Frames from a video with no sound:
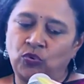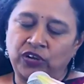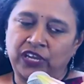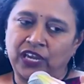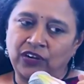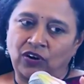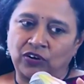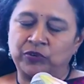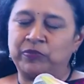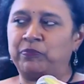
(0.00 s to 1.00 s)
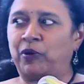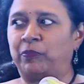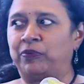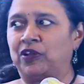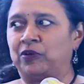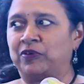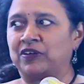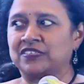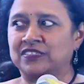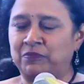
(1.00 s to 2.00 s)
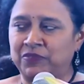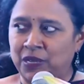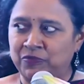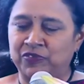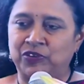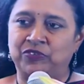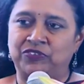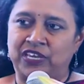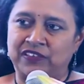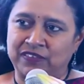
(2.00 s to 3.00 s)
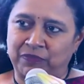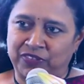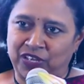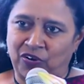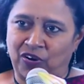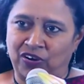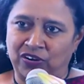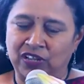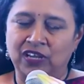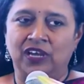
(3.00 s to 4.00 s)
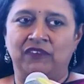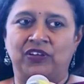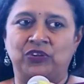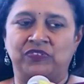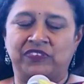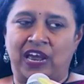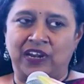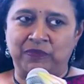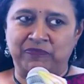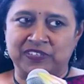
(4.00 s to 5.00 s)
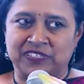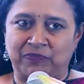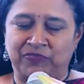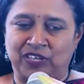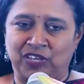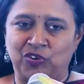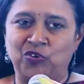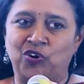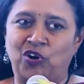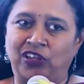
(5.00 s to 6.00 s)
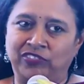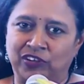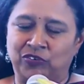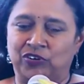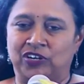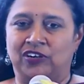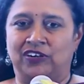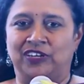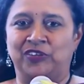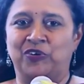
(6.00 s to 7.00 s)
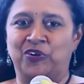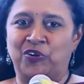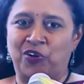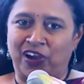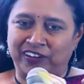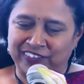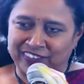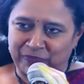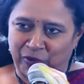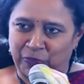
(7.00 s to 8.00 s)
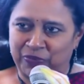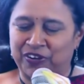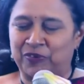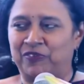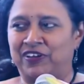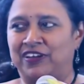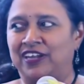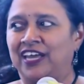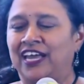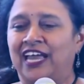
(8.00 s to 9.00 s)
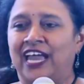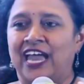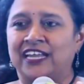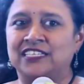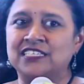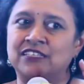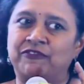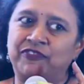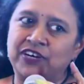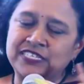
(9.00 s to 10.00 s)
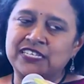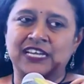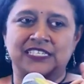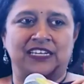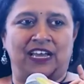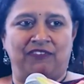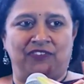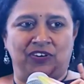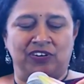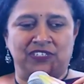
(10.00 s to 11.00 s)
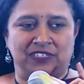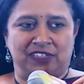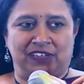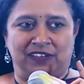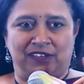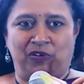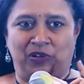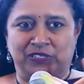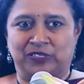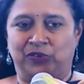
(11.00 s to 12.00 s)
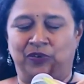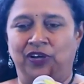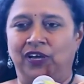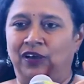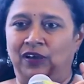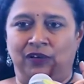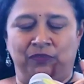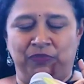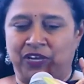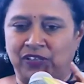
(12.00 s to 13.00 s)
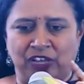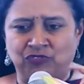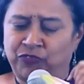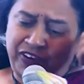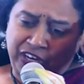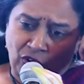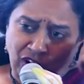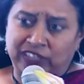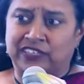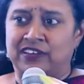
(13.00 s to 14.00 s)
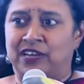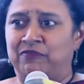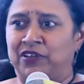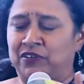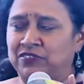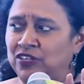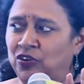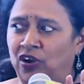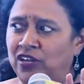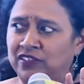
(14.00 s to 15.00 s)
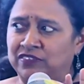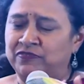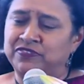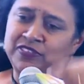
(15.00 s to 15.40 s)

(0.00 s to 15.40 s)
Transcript: okay not to be popular, because sometimes when you take something on, when you stand up for something, you are not the good girl. You are not the popular one. This is the first lesson I have learned also, because I used to fight all the time when I was in college.